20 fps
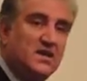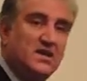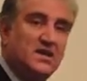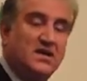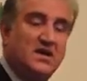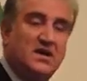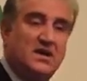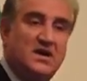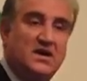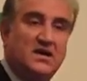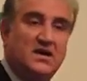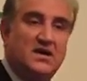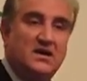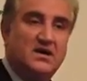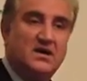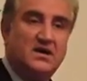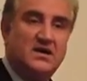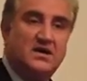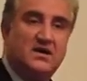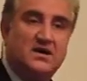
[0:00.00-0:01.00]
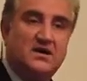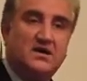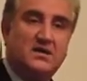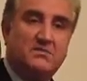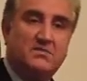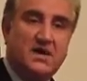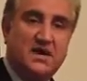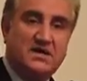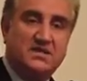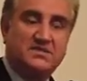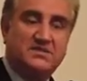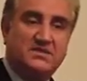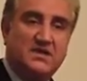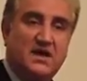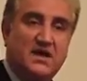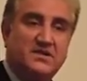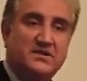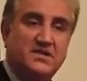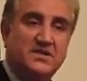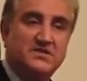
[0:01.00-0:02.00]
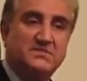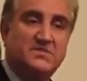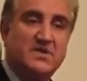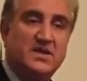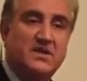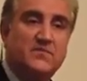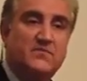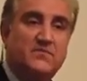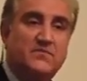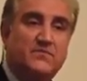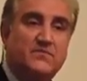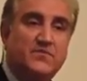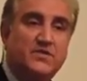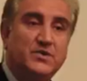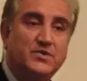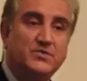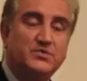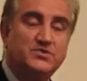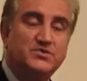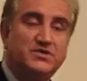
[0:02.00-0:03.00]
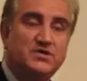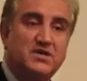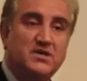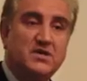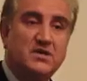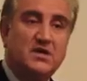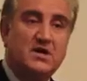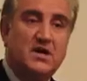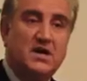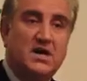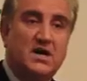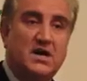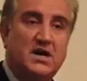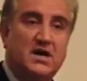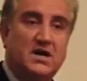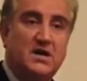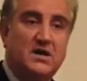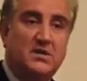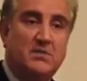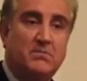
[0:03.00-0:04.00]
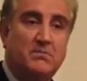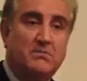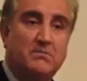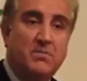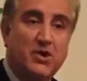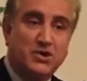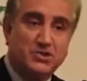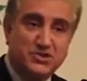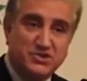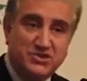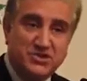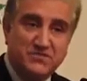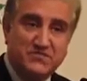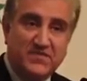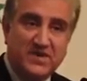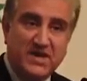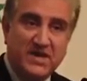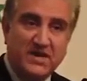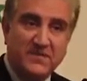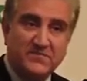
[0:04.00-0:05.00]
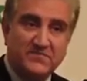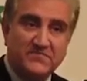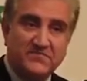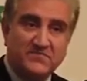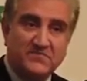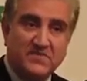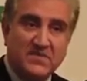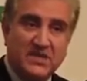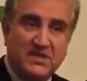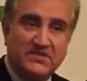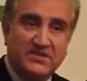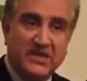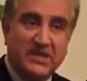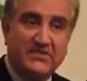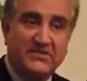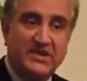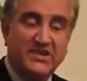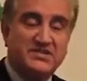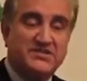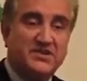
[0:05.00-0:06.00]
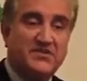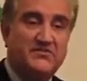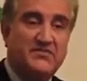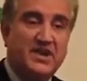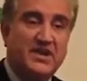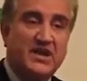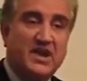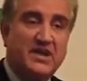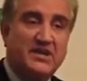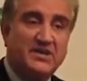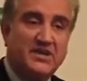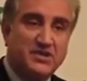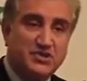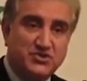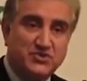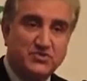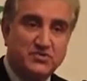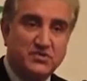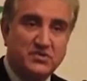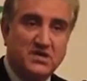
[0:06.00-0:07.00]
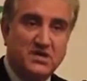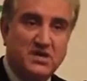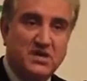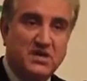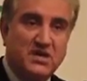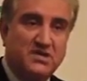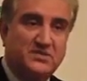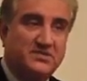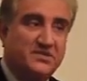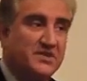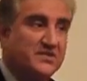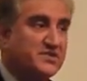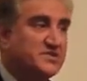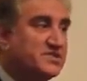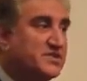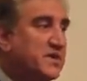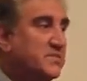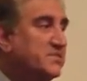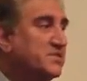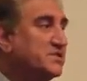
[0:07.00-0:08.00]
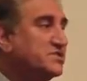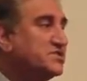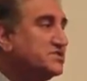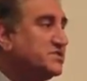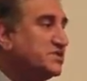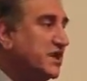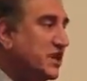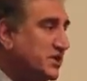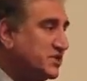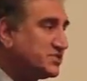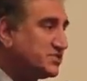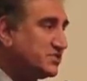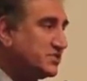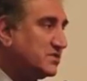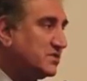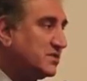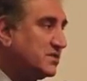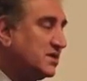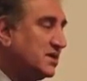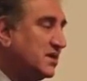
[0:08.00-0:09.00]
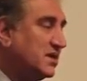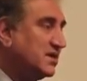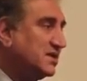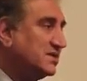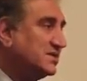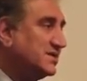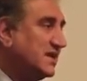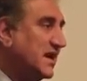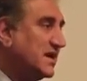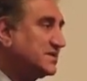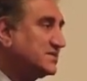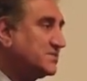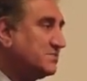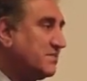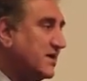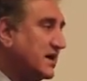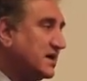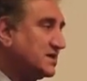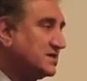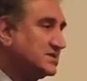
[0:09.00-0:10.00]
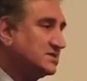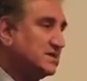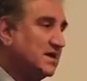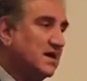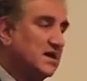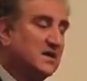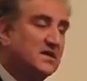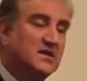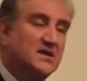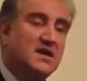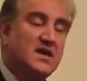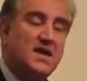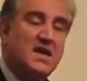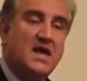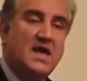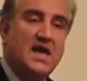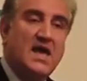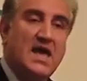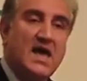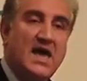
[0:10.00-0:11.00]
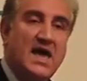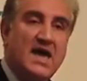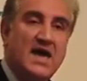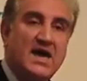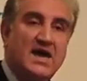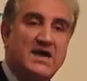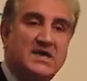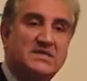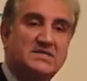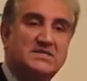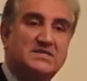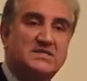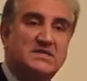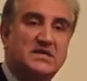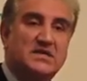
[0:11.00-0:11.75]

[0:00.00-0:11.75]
Pakistan is being viewed positively. There is a recognition, there is appreciation that Pakistan has